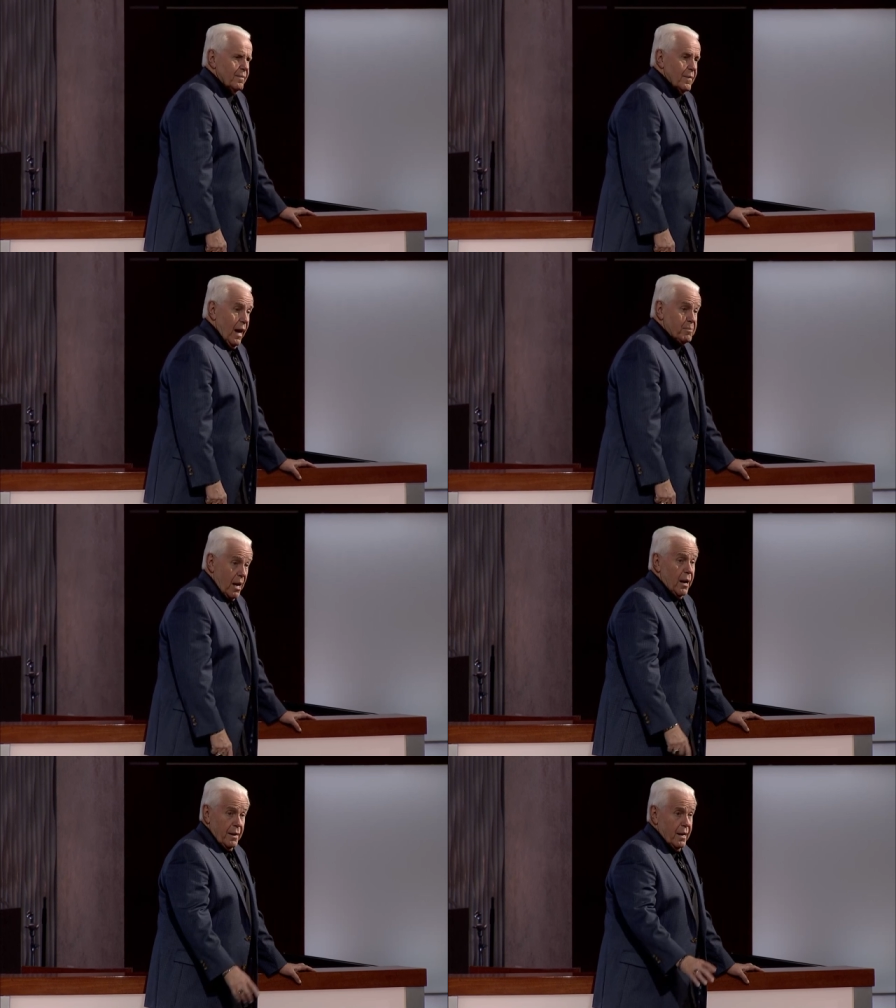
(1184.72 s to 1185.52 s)
I'm
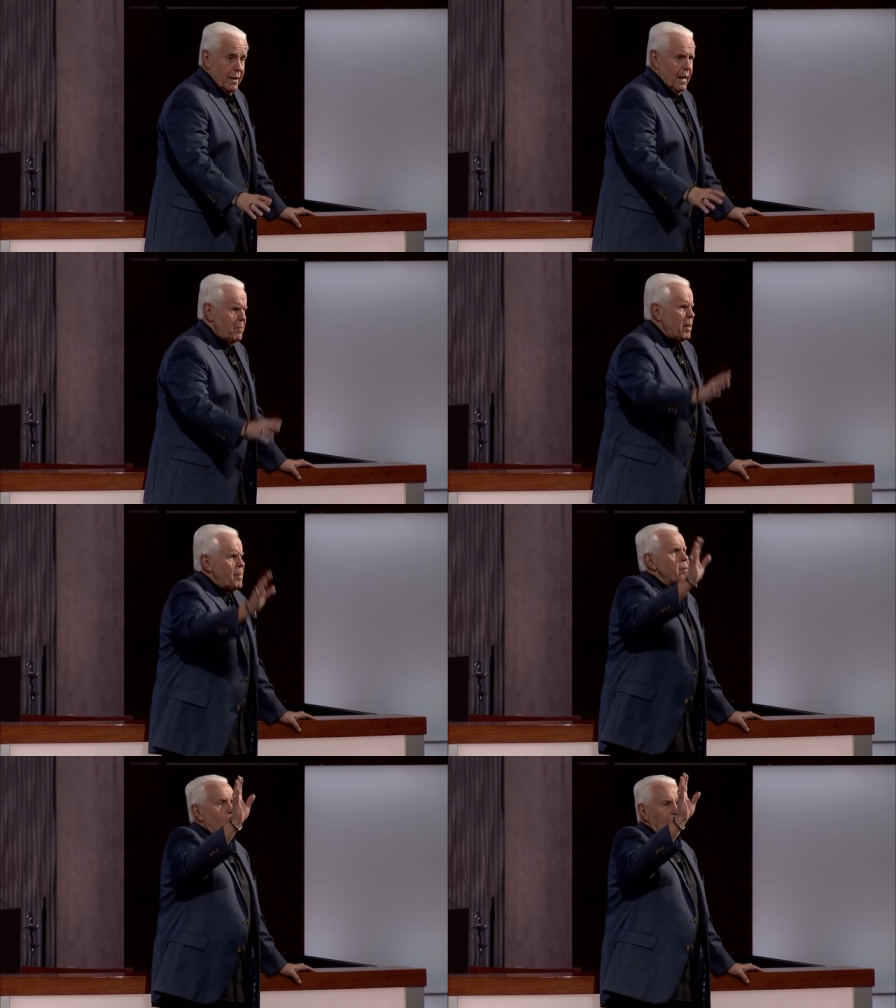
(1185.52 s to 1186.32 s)
telling you. How many
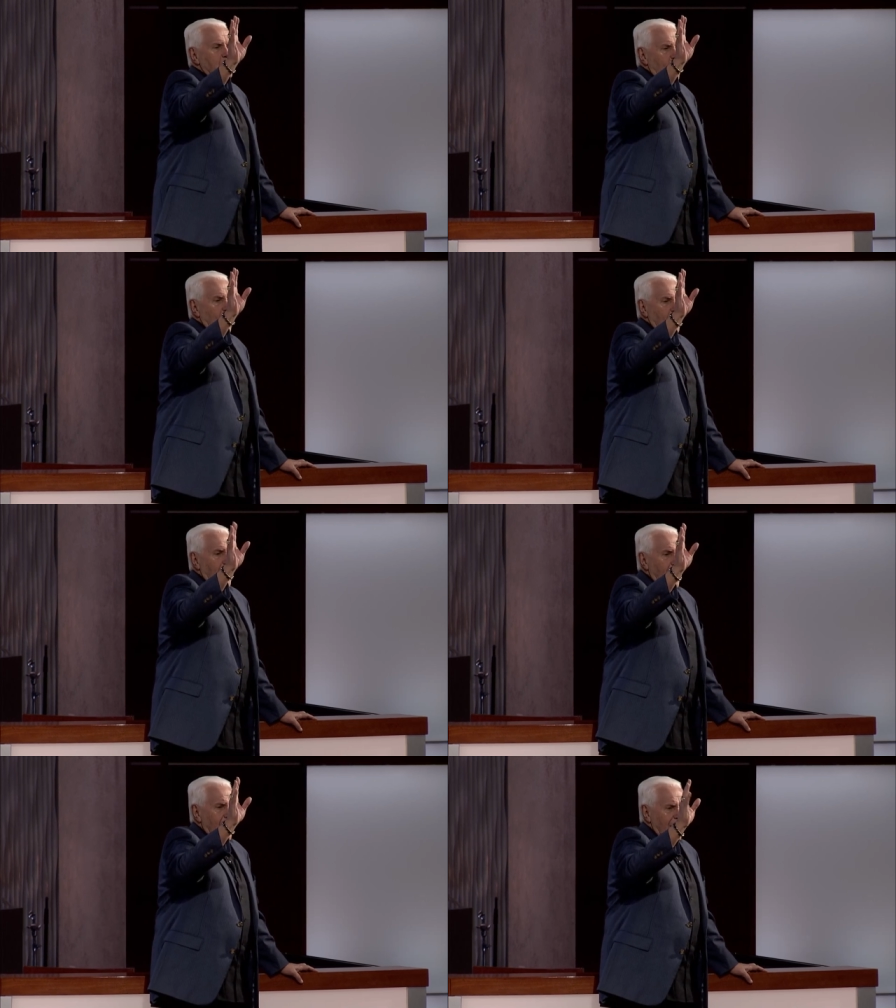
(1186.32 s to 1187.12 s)
people know what I'm talking about?
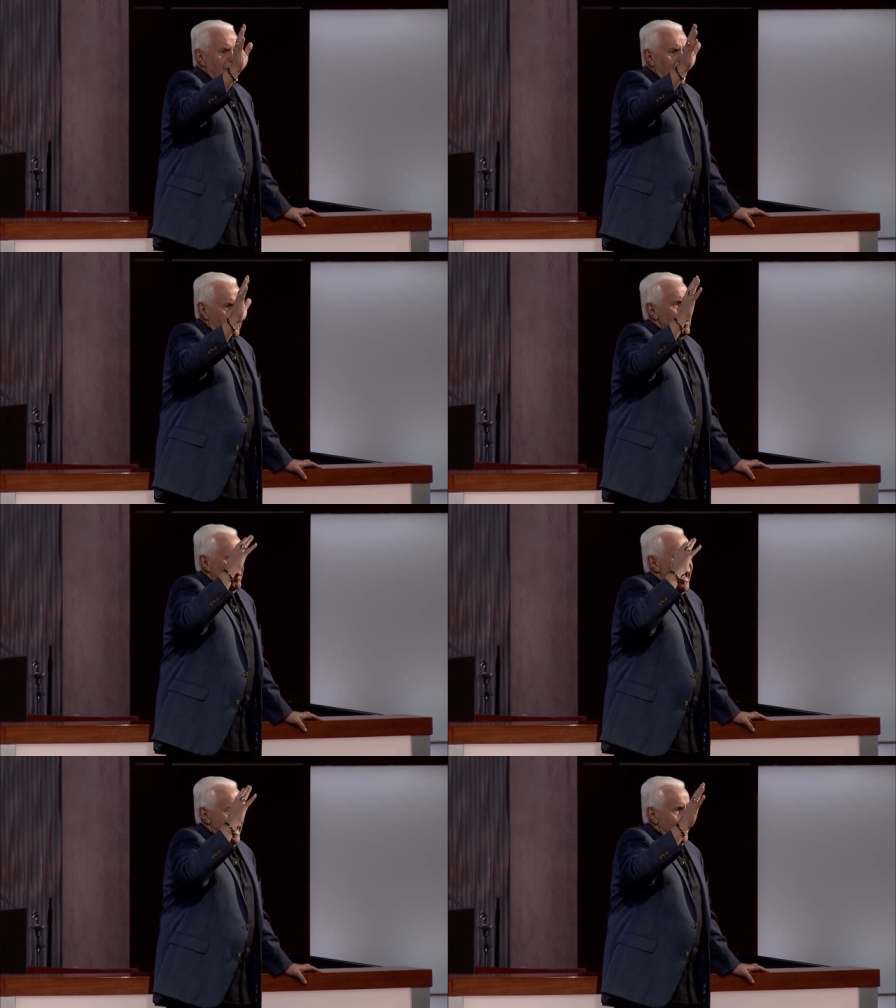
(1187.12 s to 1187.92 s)
You gotta be
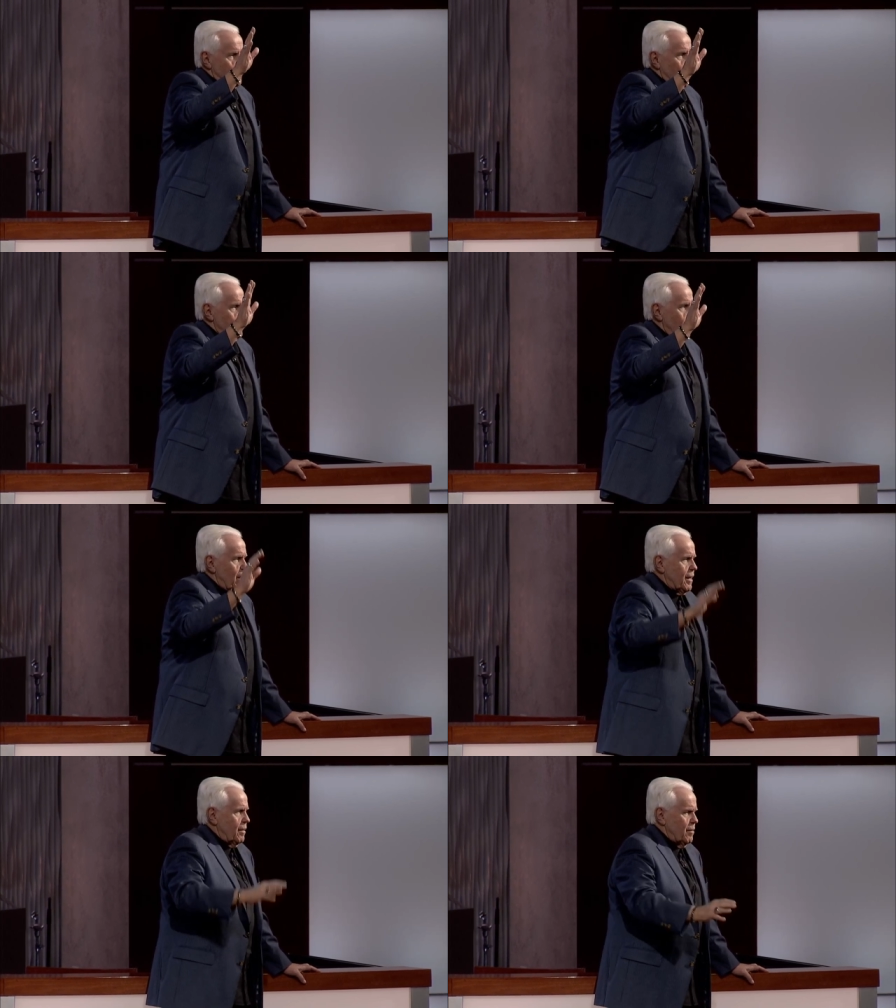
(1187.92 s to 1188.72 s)
my age, but I mean,
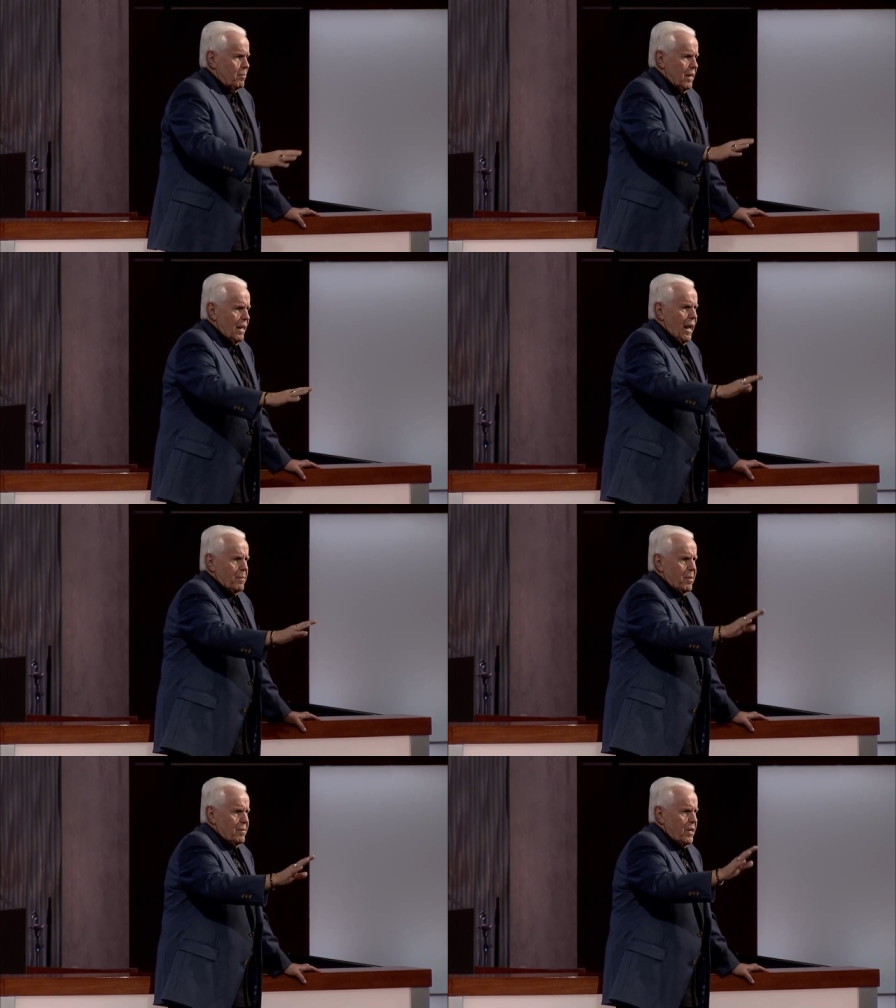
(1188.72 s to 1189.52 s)
with a lot of
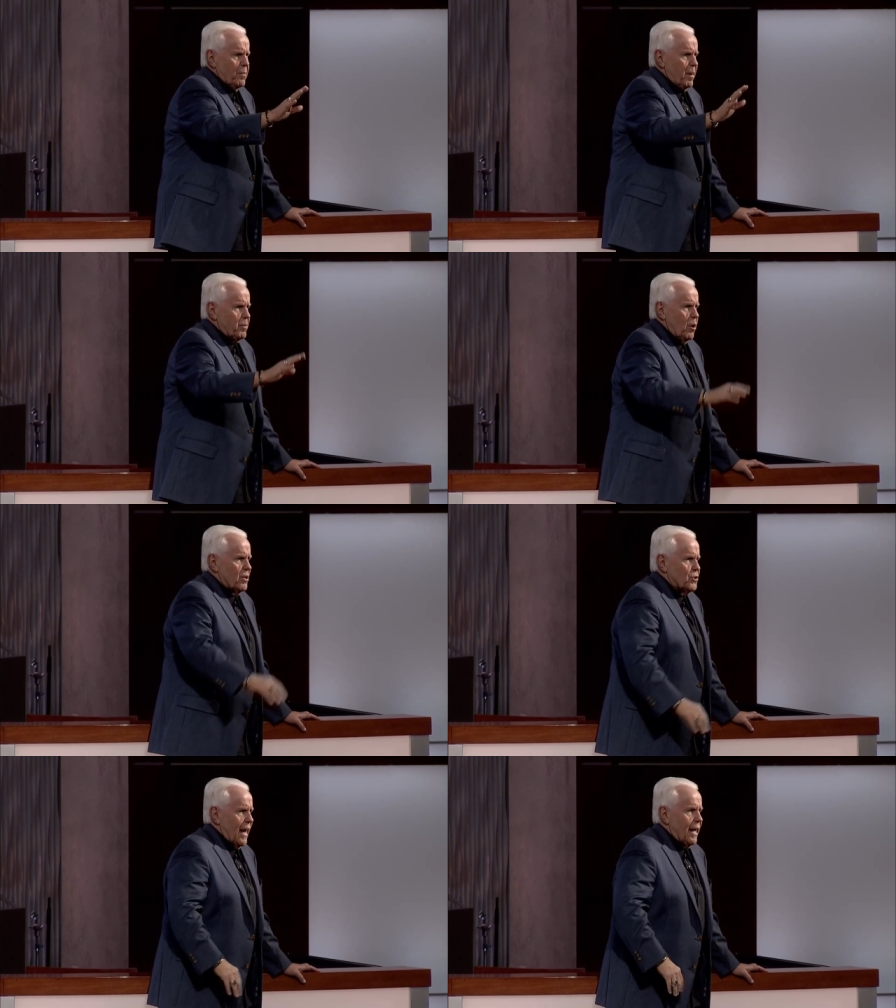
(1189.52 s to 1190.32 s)
young people don't
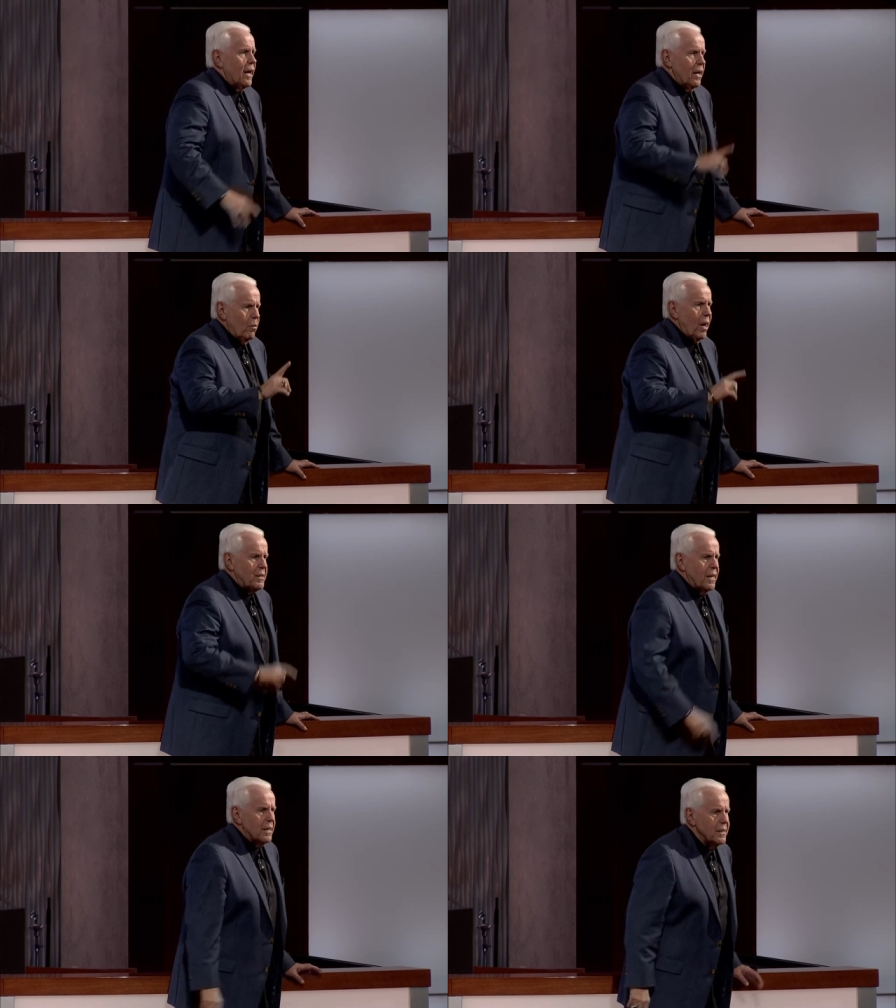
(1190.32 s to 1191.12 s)
understand that. Watch
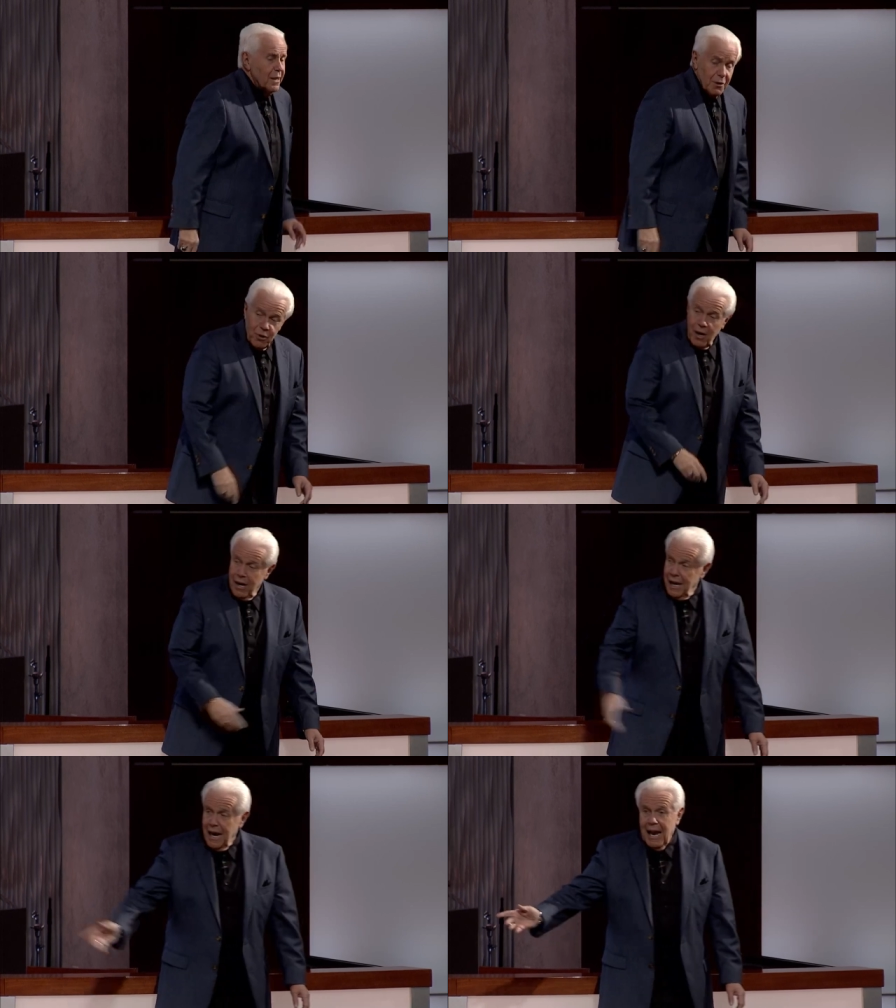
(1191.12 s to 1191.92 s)
this. So
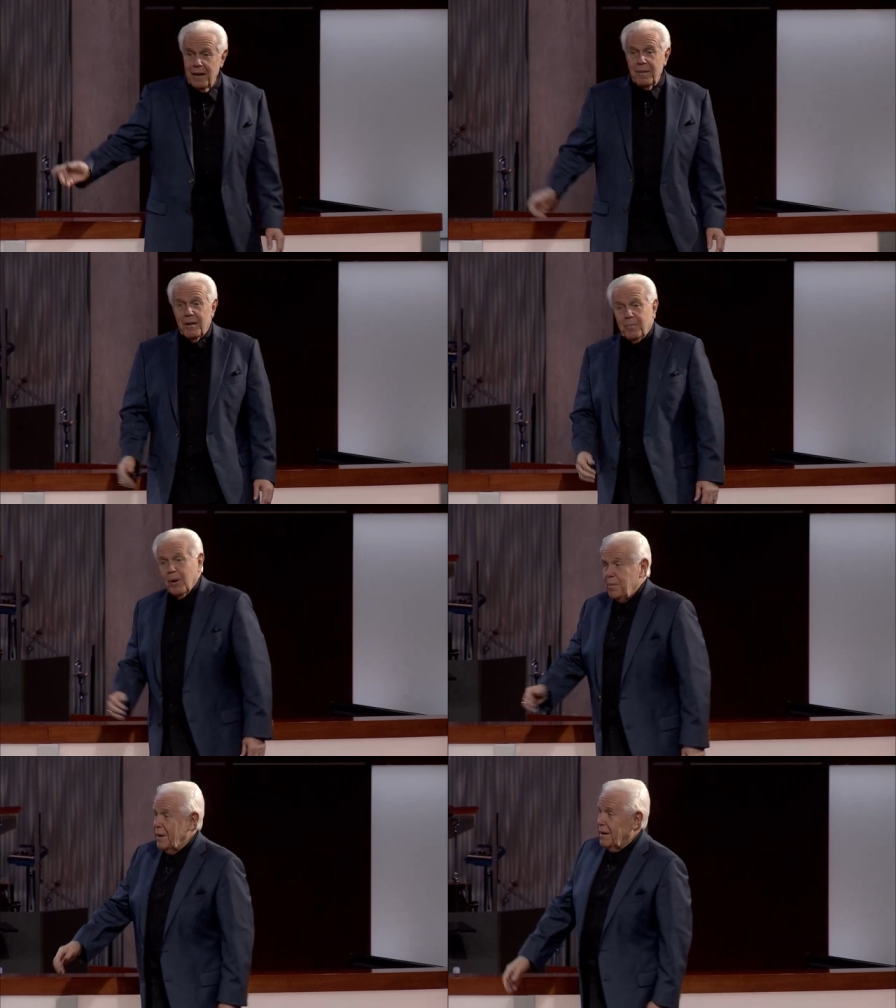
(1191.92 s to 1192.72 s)
he handed me the
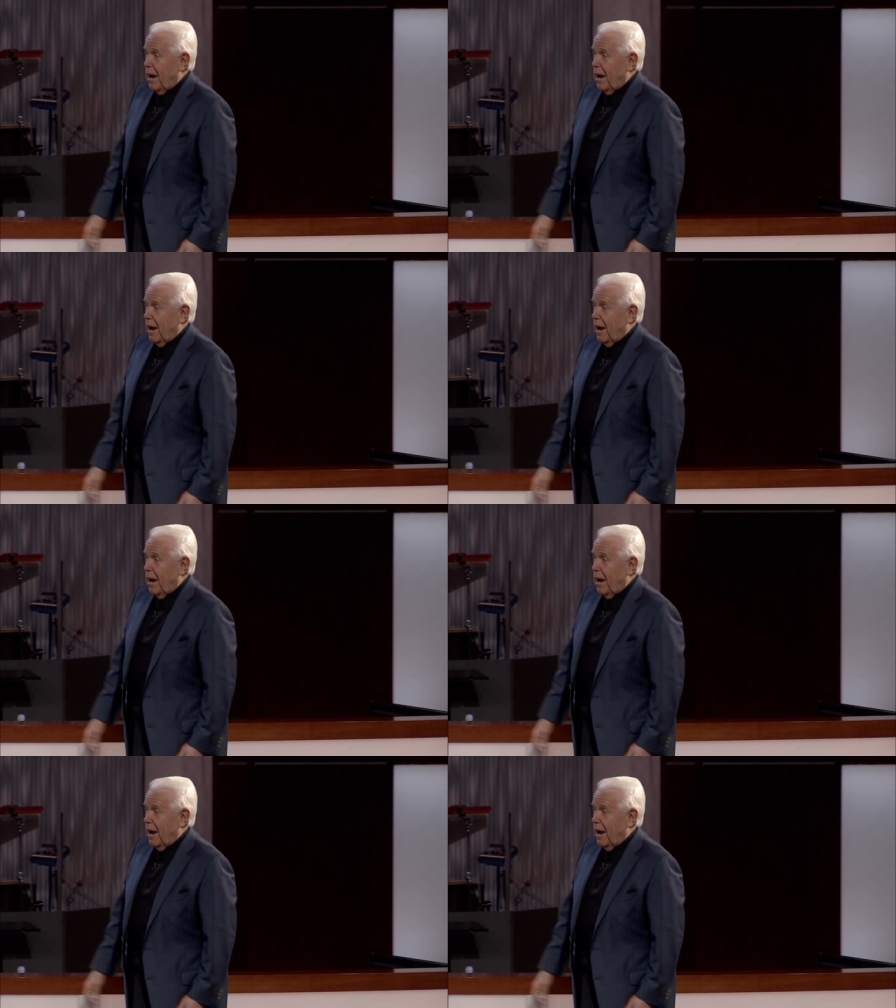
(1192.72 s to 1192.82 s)
pulpit.